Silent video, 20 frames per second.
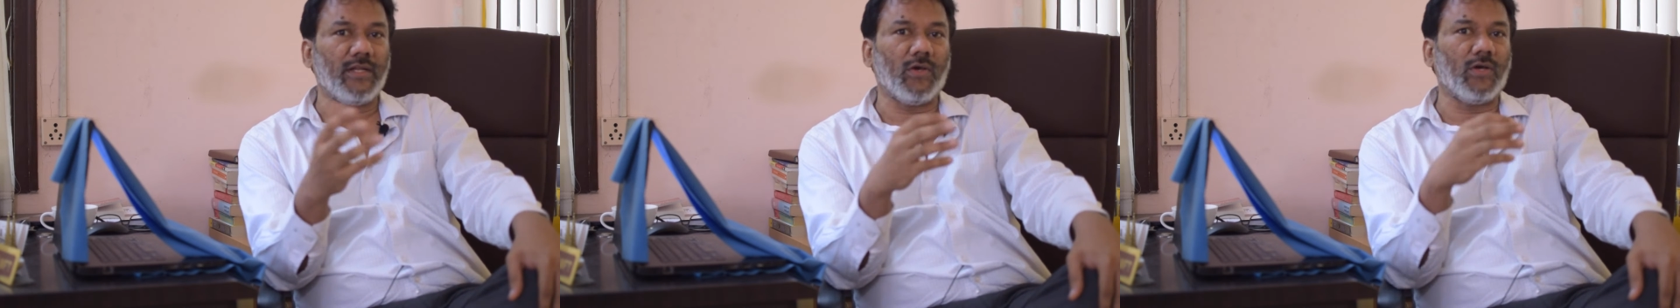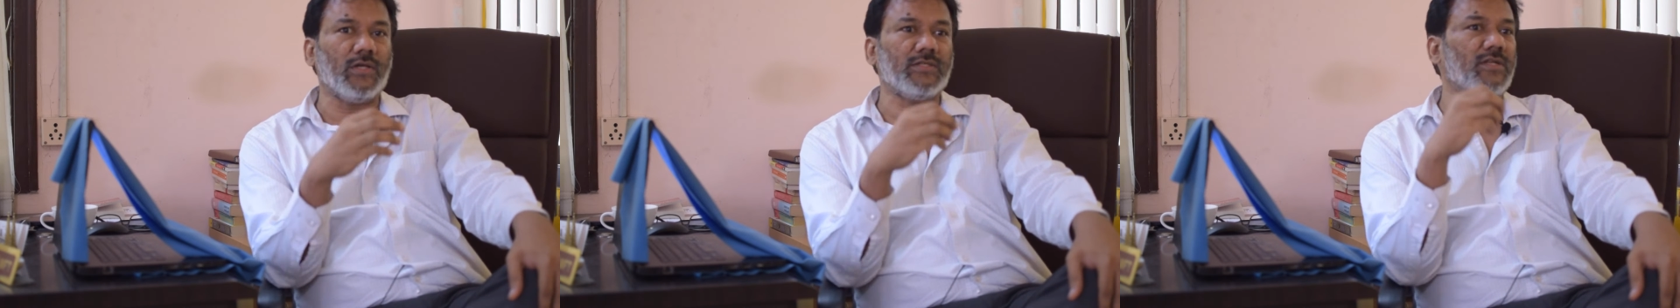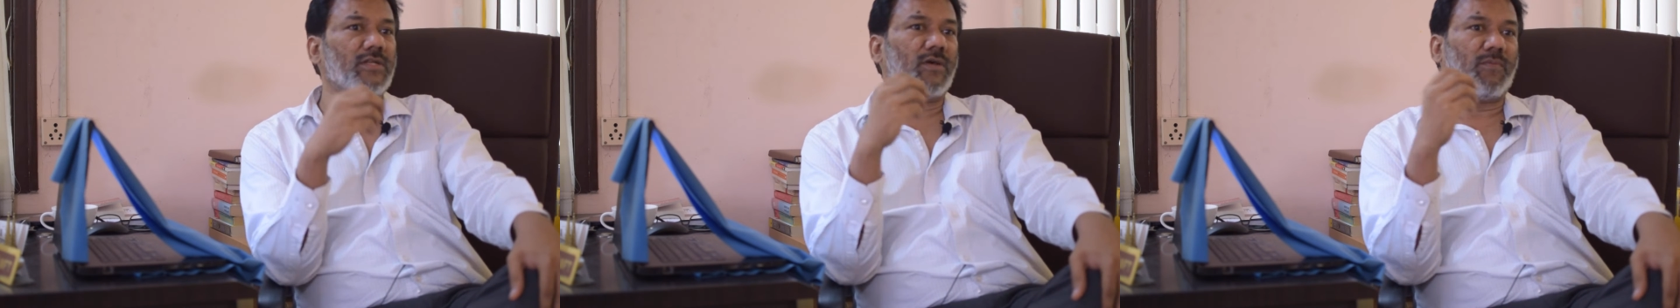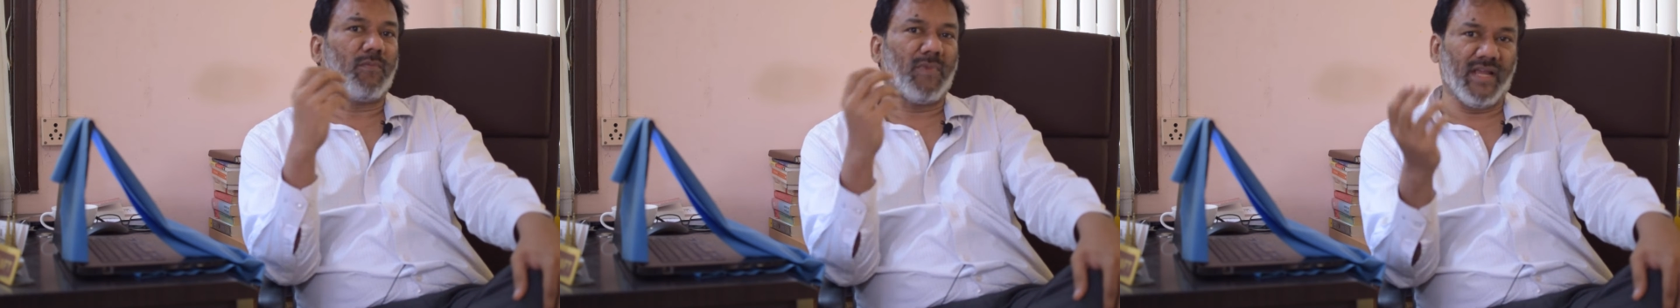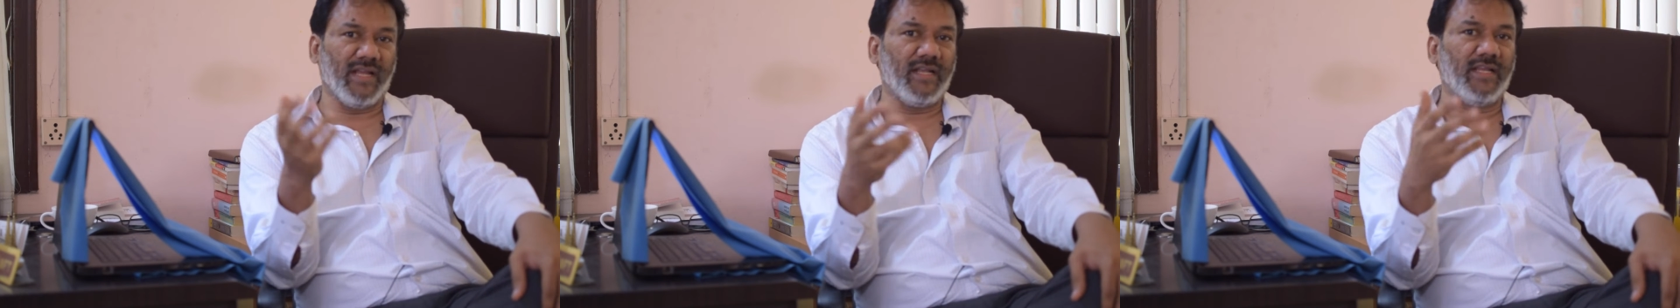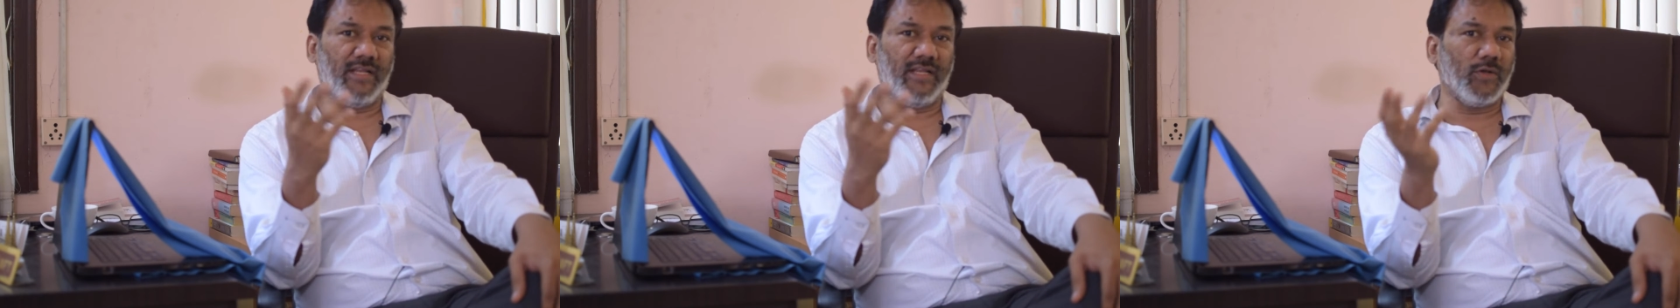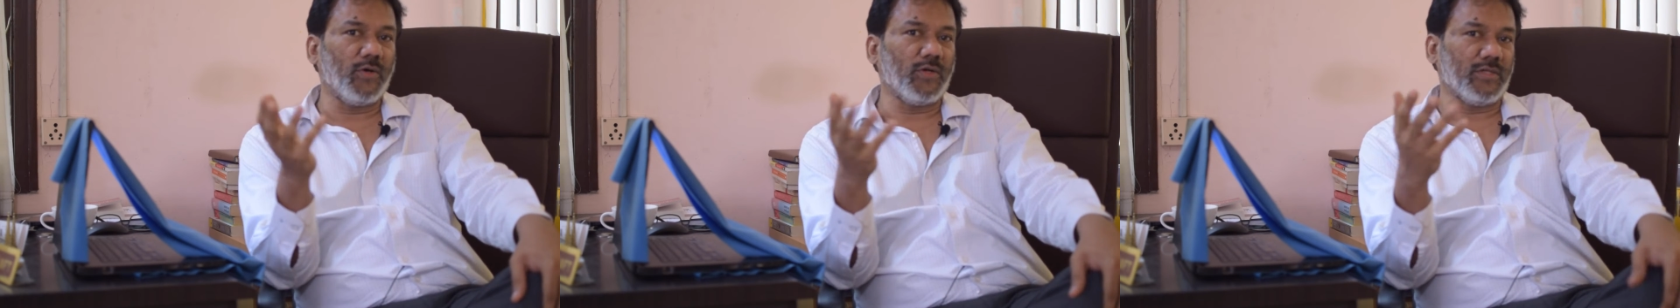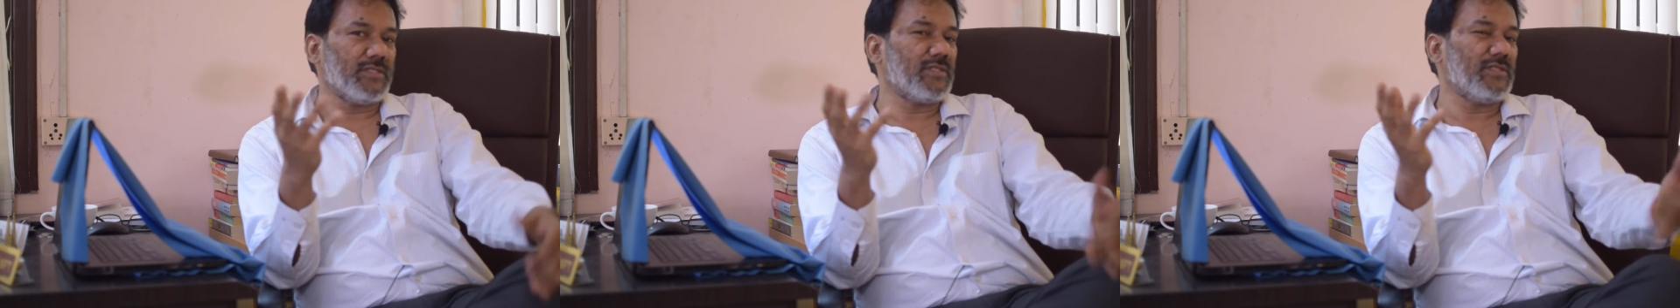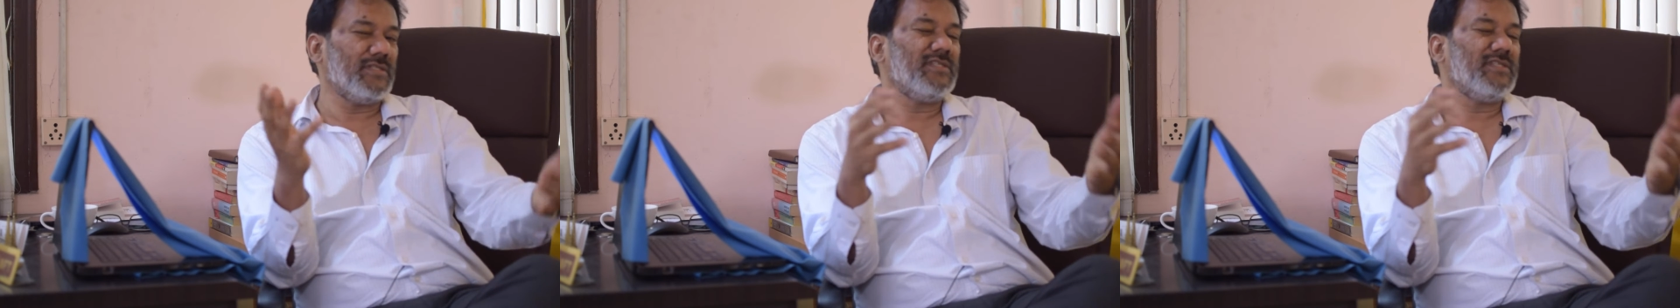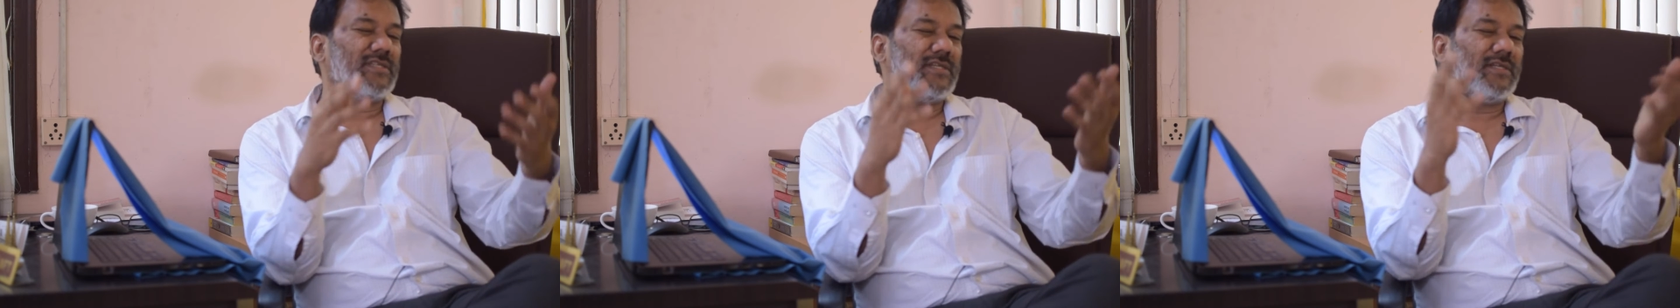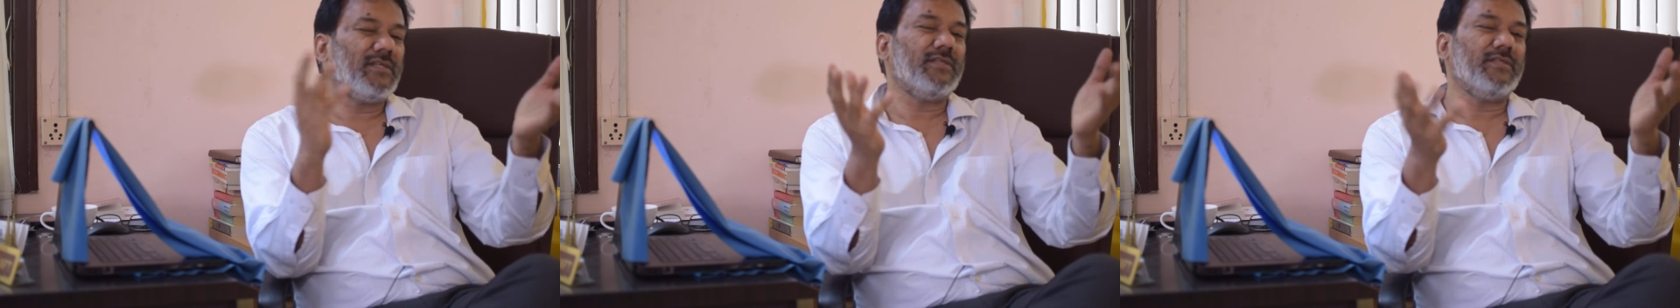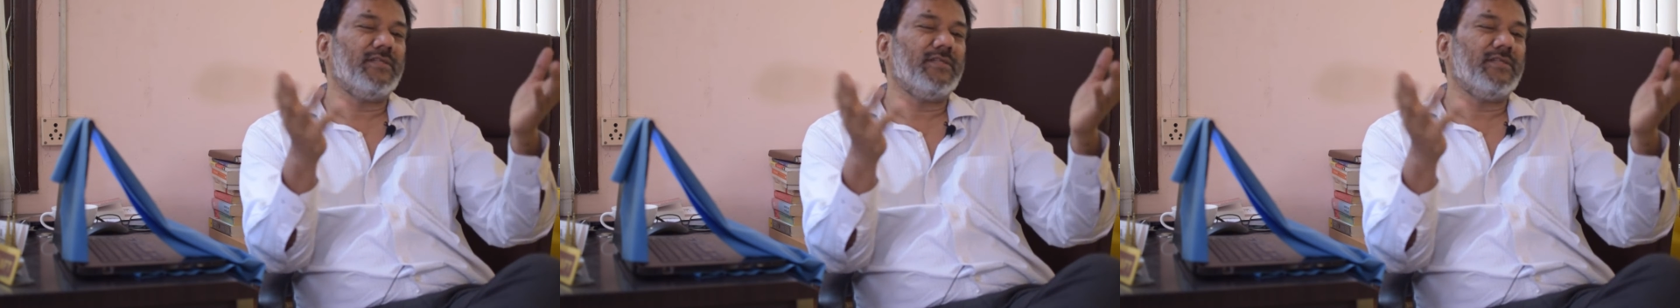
lost, or mildly lost. In